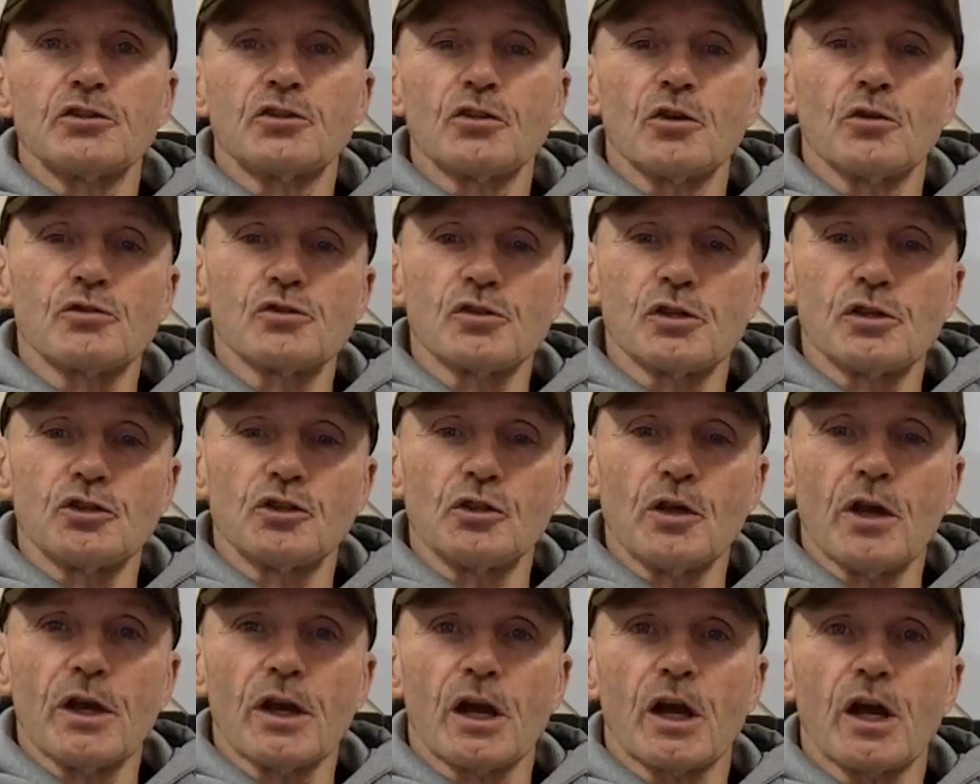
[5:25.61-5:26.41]
It shows
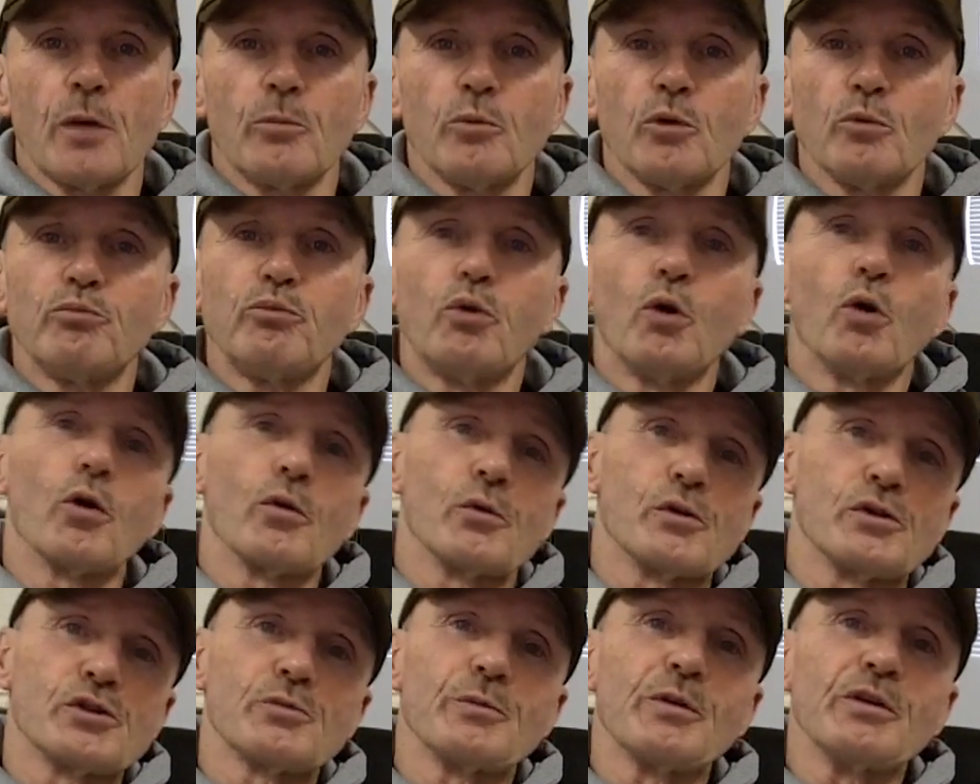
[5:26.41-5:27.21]
that you had a couple
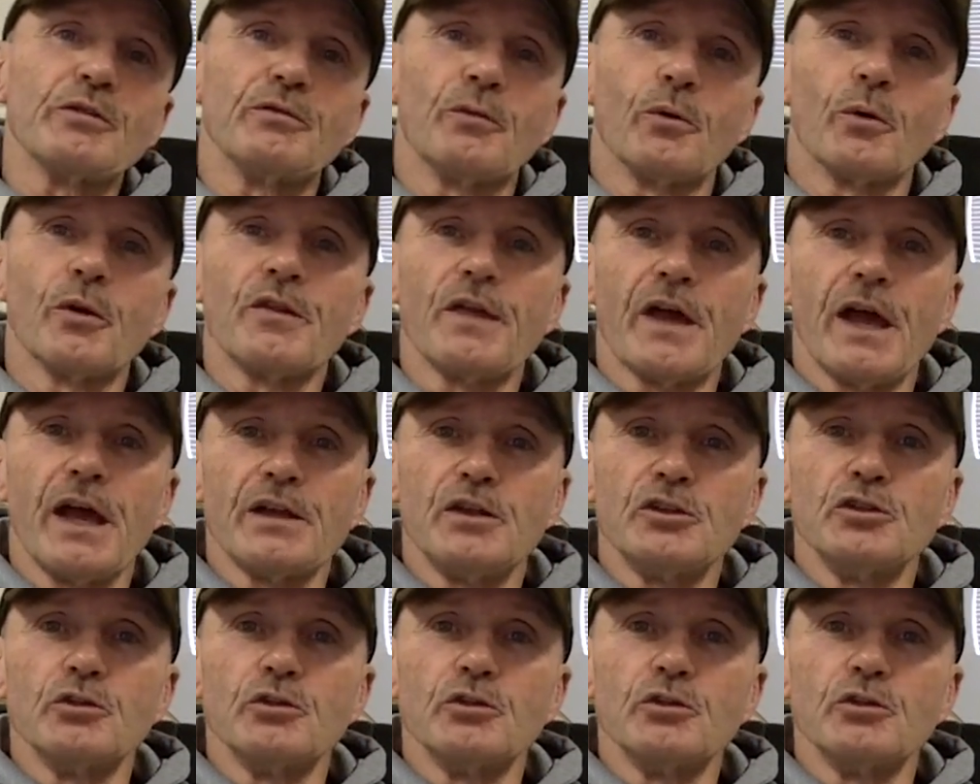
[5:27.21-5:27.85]
poor ones before that,